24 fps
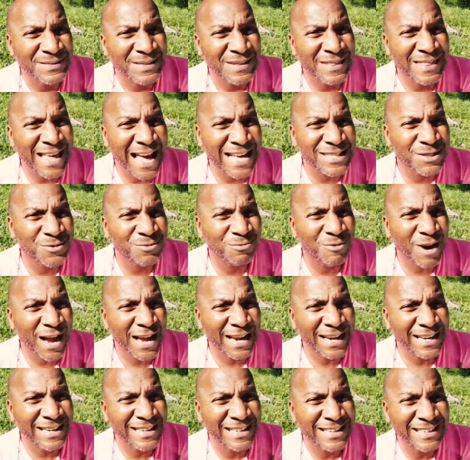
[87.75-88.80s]
That's
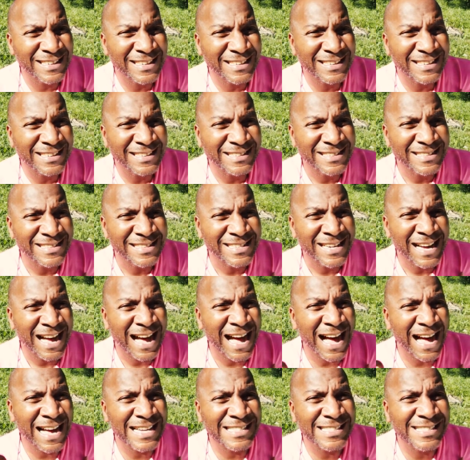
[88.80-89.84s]
right.
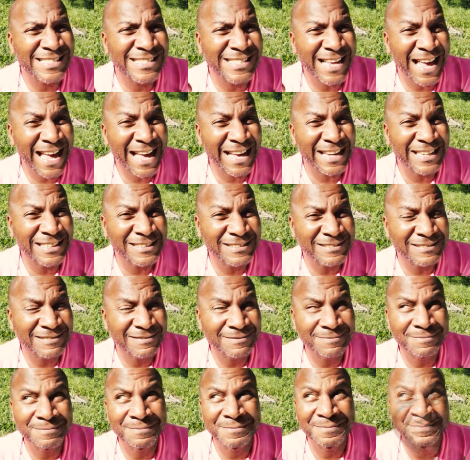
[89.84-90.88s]
I said
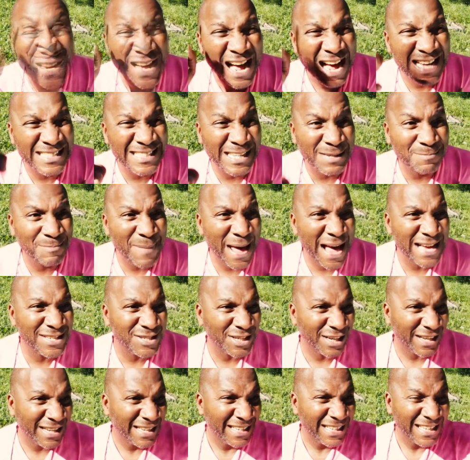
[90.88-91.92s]

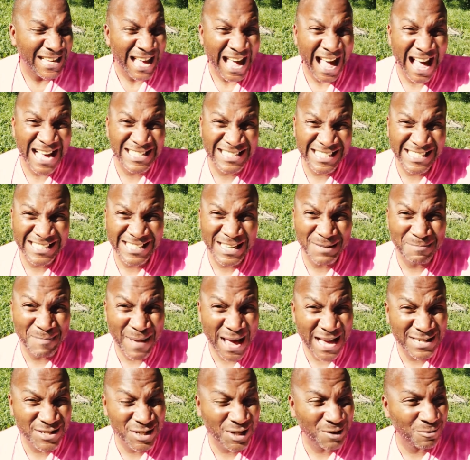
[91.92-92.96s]
magic. As I said
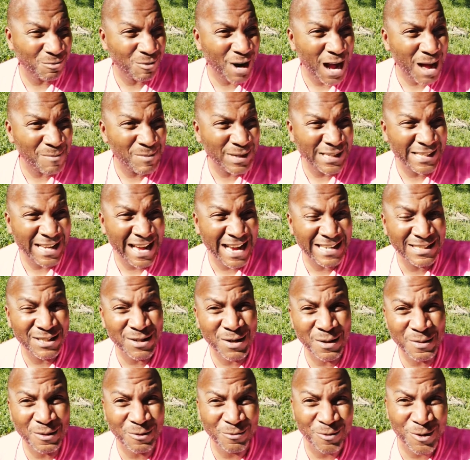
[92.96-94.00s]
magic, a robin landed
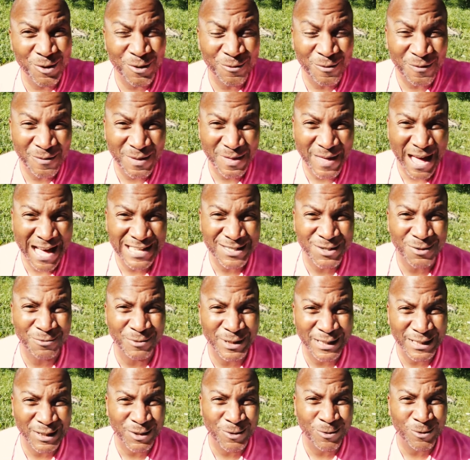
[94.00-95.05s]
on the roof. That's a
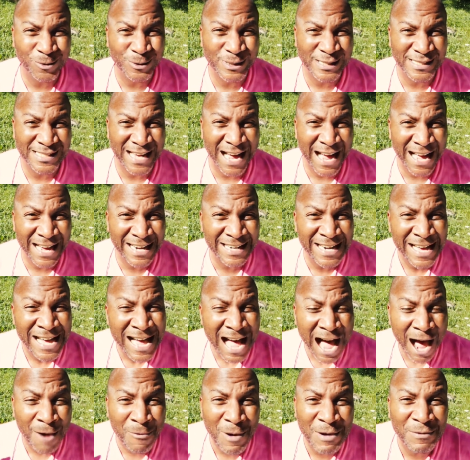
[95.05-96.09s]
really cool sign.
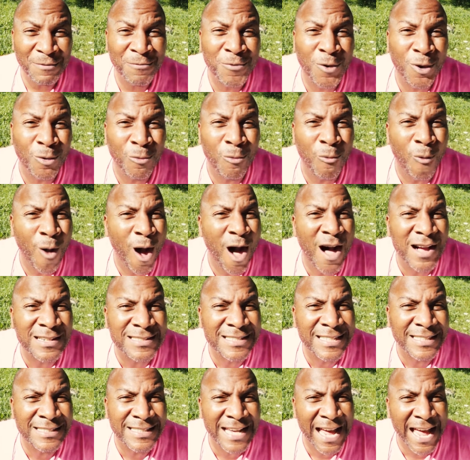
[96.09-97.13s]
I went for a walk
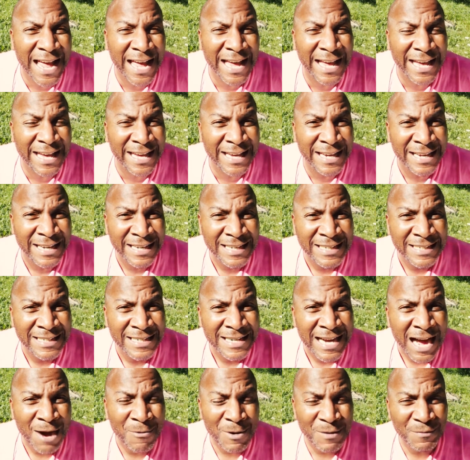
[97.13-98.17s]

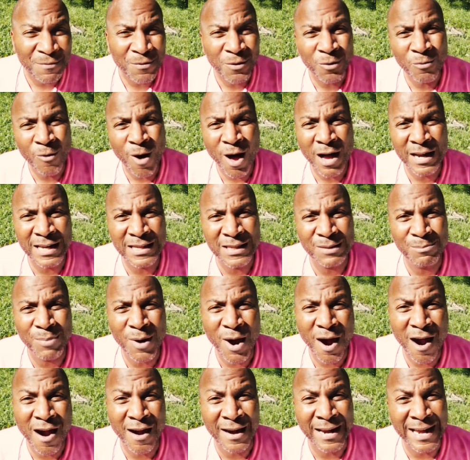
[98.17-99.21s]
in the
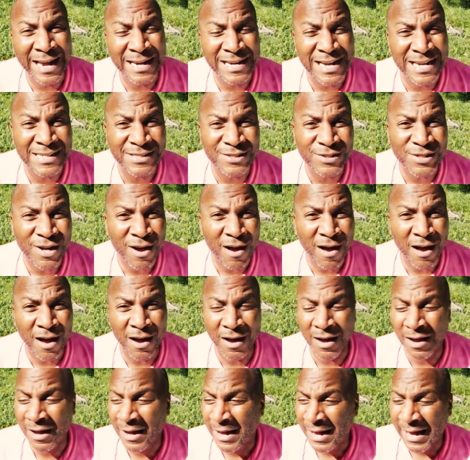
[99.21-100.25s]
park, and I
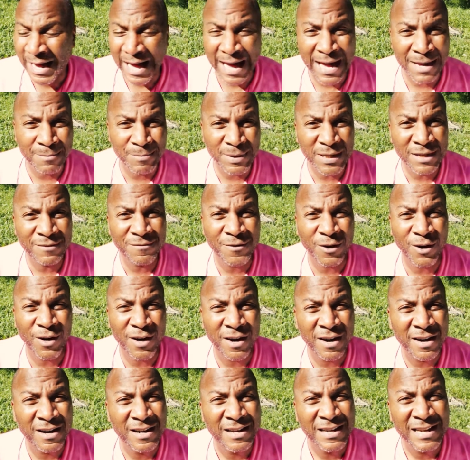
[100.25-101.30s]
saw a
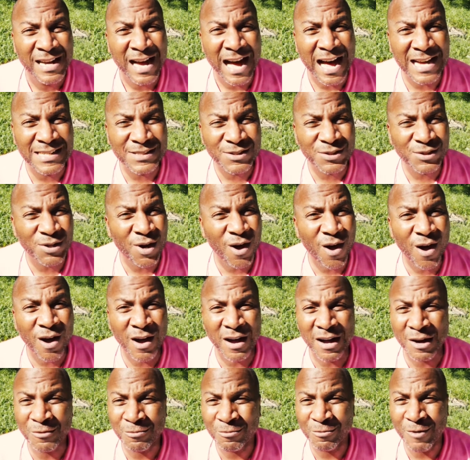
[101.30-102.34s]
beaver. I
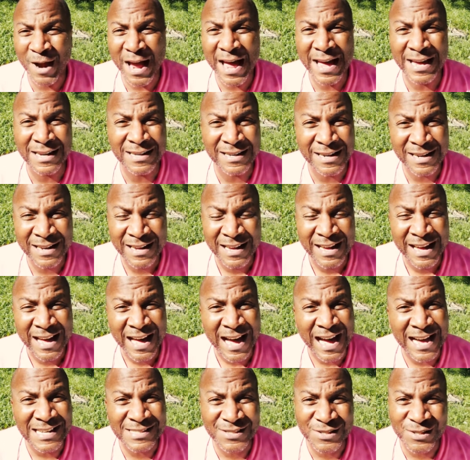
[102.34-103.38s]
saw a wren.
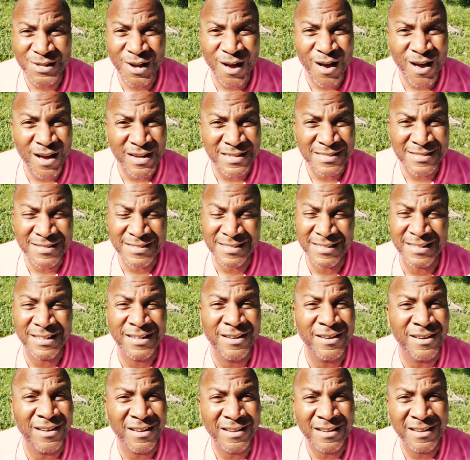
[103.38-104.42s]
I saw a
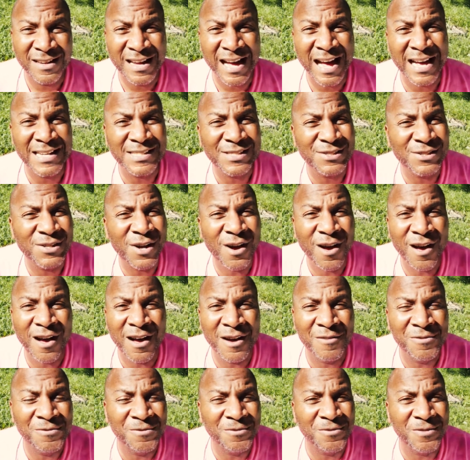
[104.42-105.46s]
seagull. I
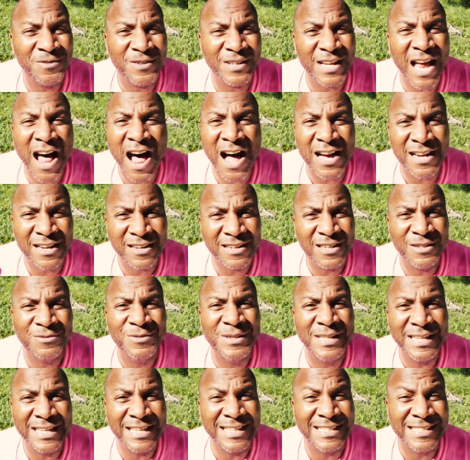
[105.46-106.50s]
saw a flock
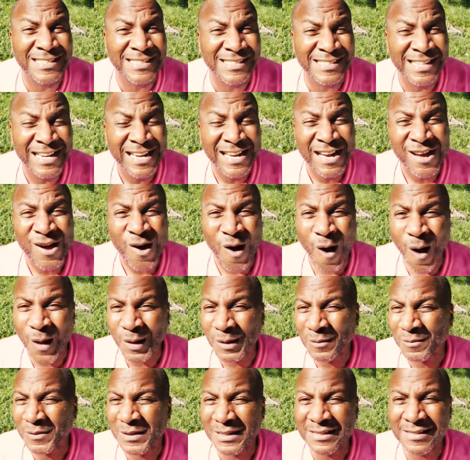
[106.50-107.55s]
of geese.
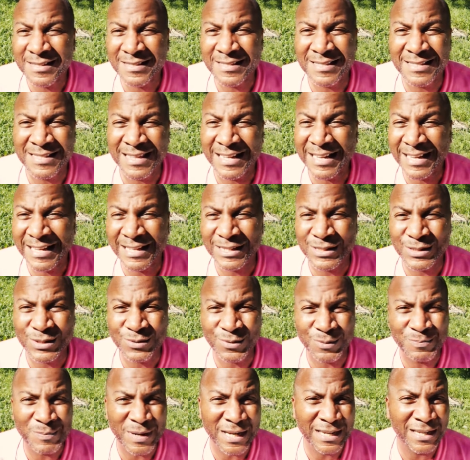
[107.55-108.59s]
All of these
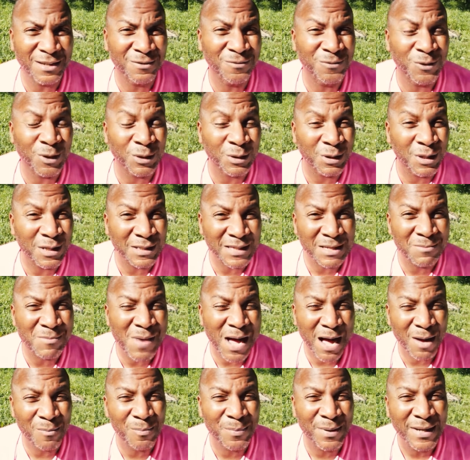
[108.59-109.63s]
things were meaningful. Look them
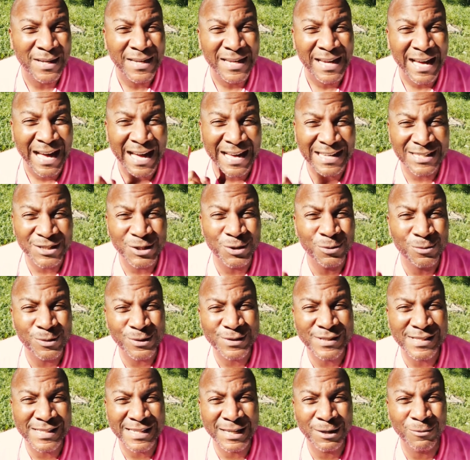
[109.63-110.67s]
up and you
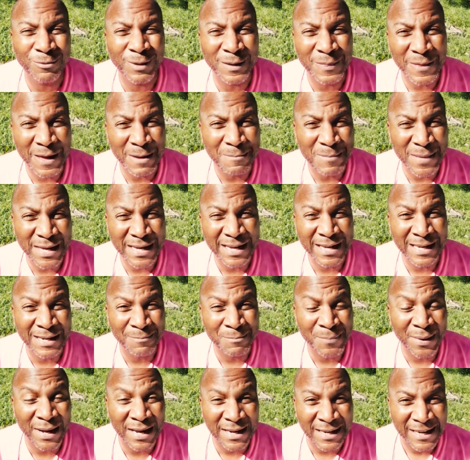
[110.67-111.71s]
will see what they
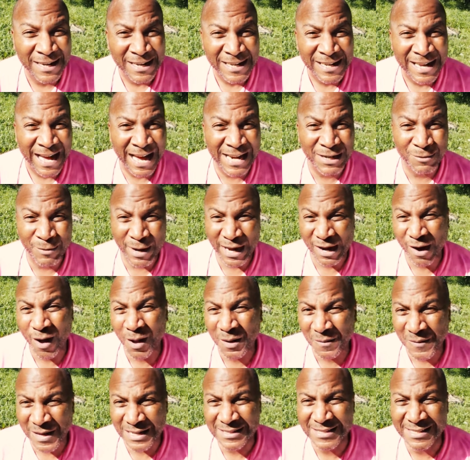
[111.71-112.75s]
mean. But anyway,
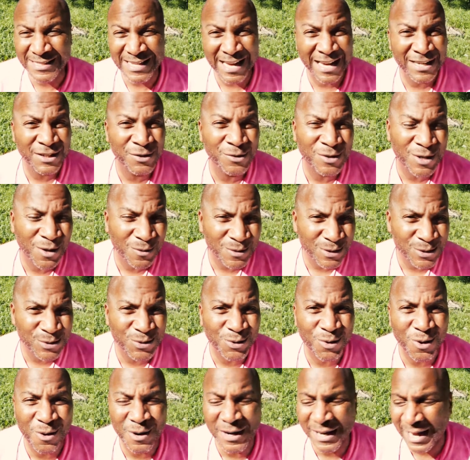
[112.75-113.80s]
all that said, you know the
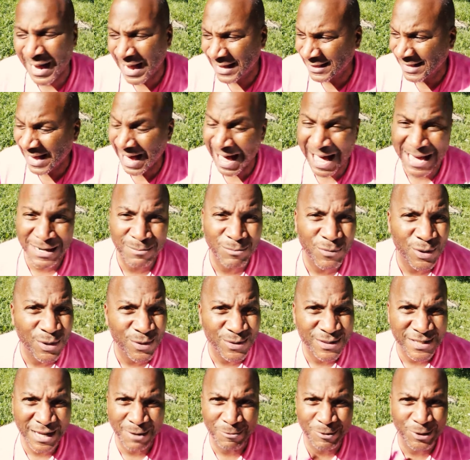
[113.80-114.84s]
story. I had the
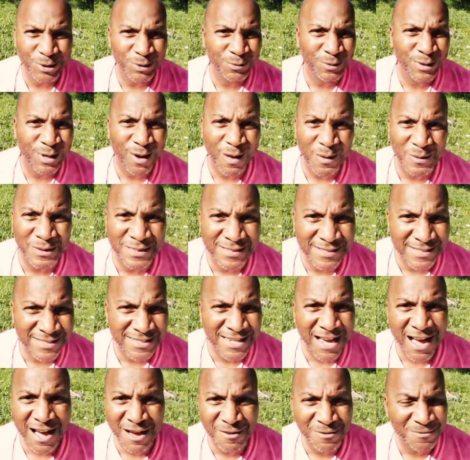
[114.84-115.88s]
animals. They were doing all this
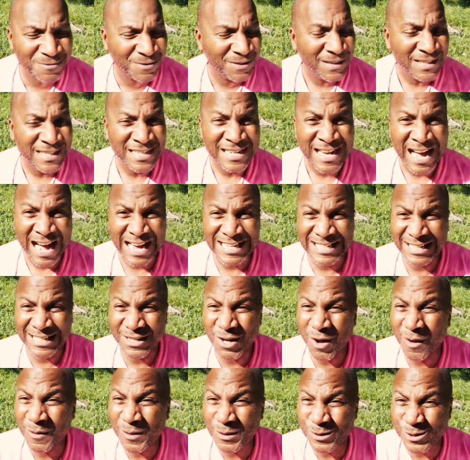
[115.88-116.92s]
stuff. I did
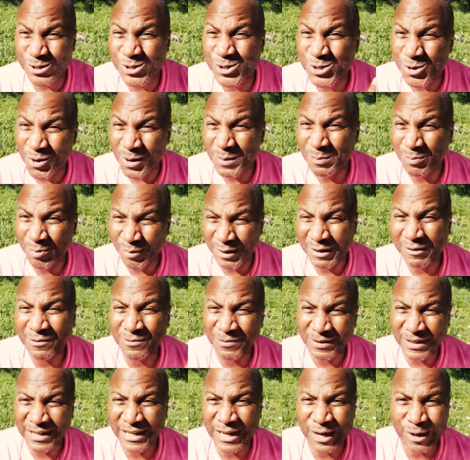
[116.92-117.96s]
all those short, brief
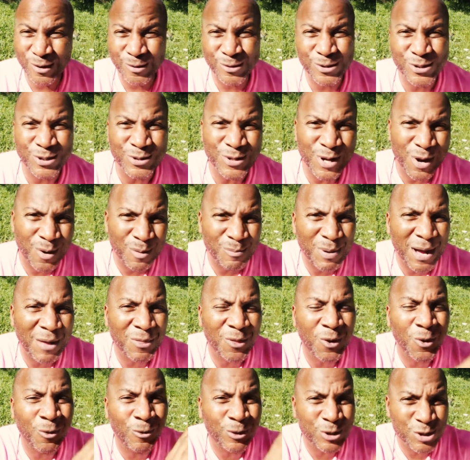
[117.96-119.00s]
videos. You know about
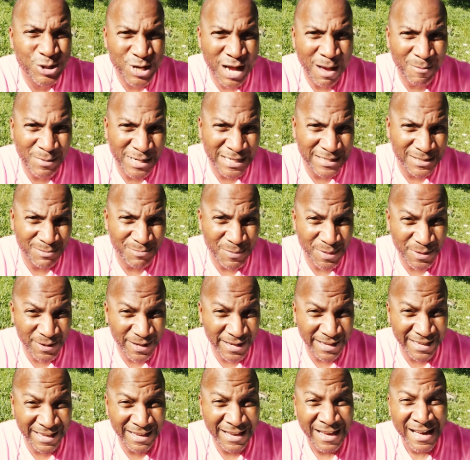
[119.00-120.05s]
the whole shamanism
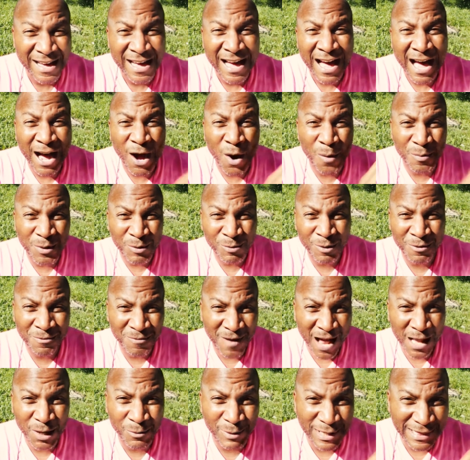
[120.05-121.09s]
thing. I hope you were
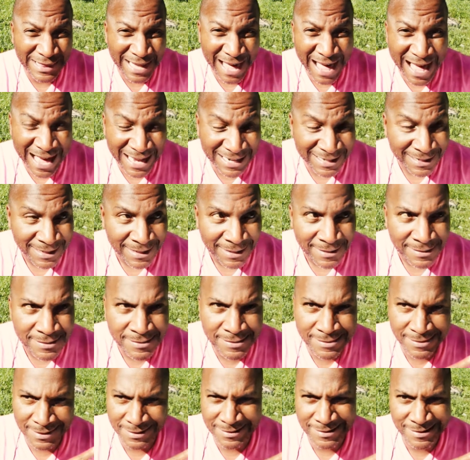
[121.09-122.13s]
following that.
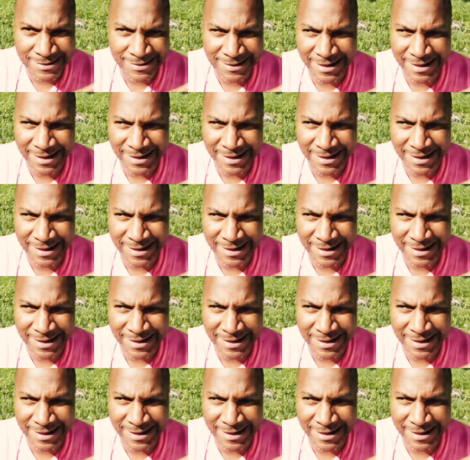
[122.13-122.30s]
Since